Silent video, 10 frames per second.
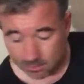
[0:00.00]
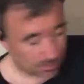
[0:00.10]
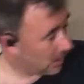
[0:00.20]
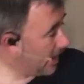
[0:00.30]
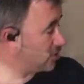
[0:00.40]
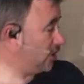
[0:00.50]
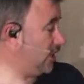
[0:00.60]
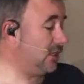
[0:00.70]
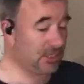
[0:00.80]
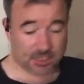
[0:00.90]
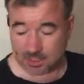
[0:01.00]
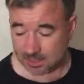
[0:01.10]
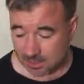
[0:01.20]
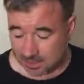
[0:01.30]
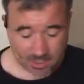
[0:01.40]
Actually, he did
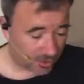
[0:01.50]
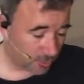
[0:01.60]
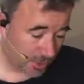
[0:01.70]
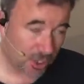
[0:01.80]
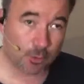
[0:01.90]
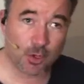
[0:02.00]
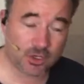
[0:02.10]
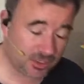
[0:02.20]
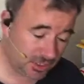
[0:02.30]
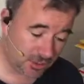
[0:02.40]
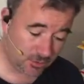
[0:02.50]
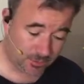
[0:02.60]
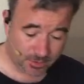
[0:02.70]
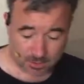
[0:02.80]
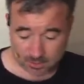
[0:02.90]
the other bigger books too,
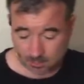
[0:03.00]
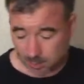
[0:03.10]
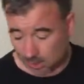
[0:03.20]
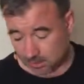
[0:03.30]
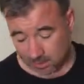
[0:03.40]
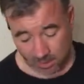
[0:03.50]
but